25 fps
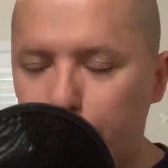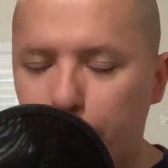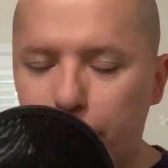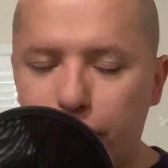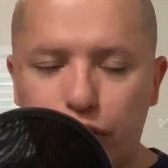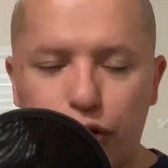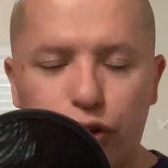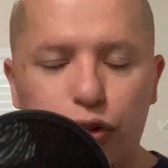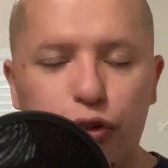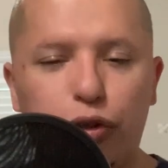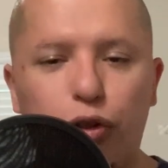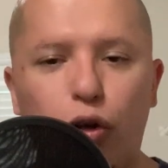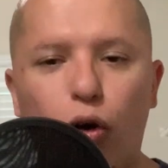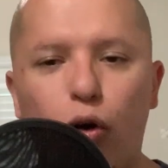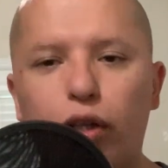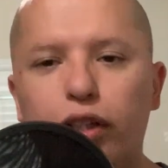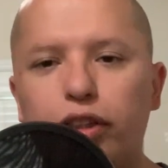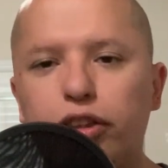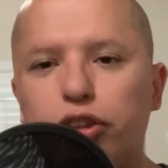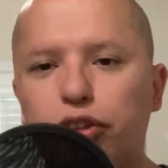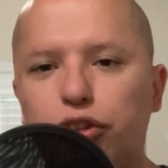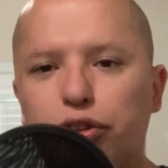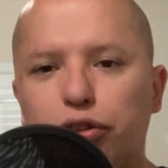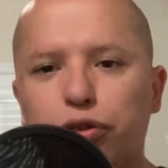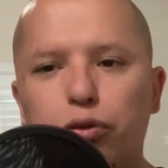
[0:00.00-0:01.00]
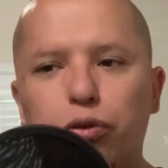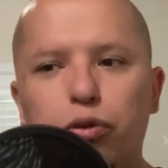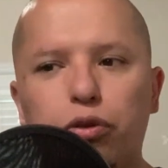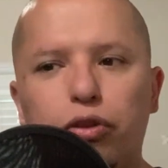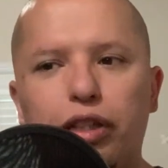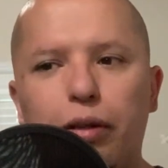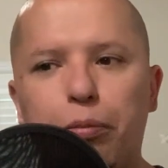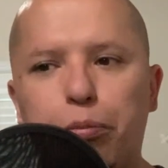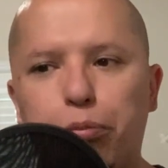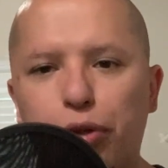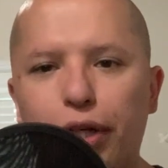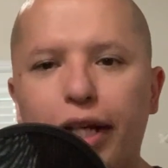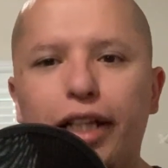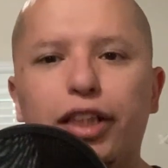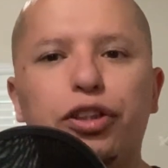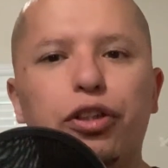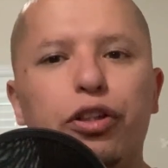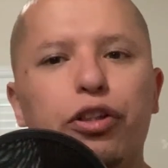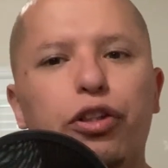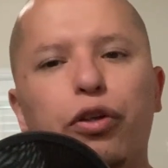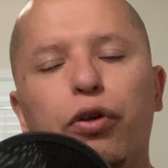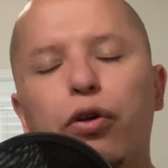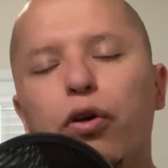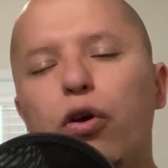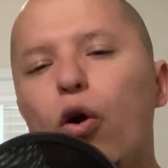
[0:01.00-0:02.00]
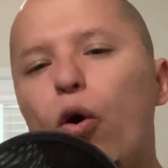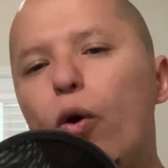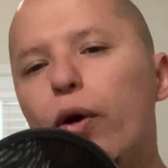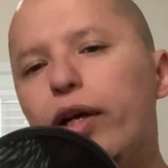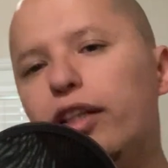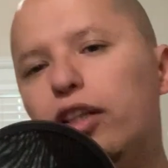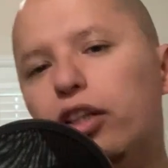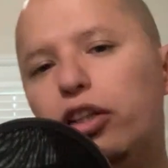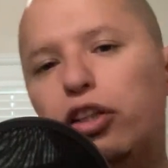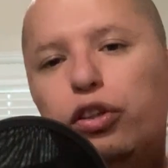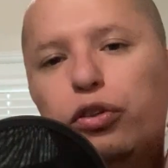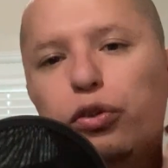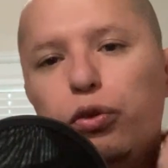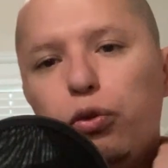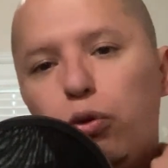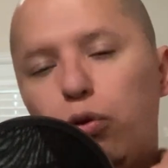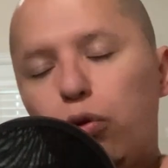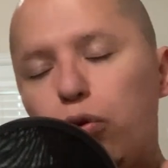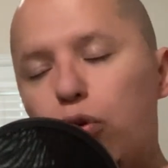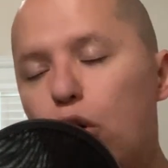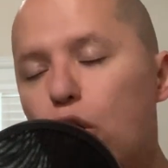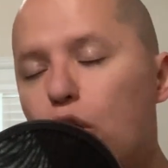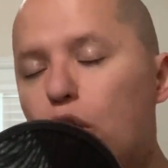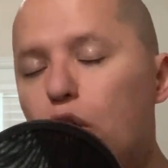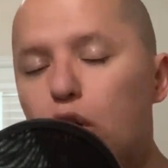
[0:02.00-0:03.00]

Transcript: you're going through depression you're going through